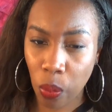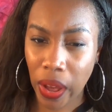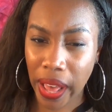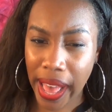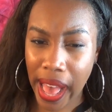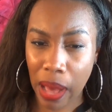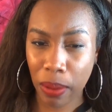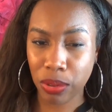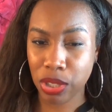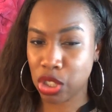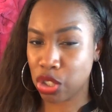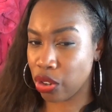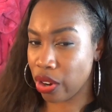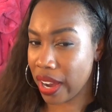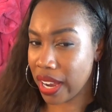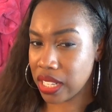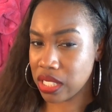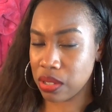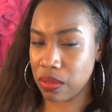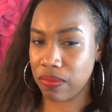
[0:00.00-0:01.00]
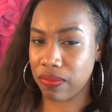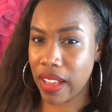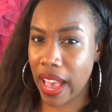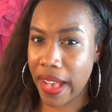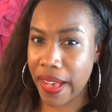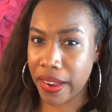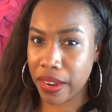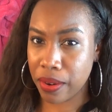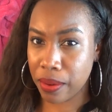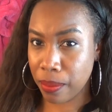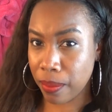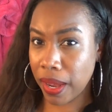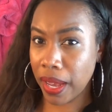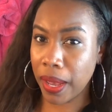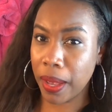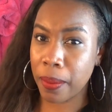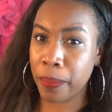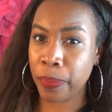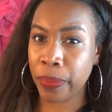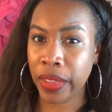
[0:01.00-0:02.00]
while I was trying to find a
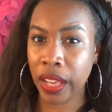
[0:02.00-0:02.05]
red.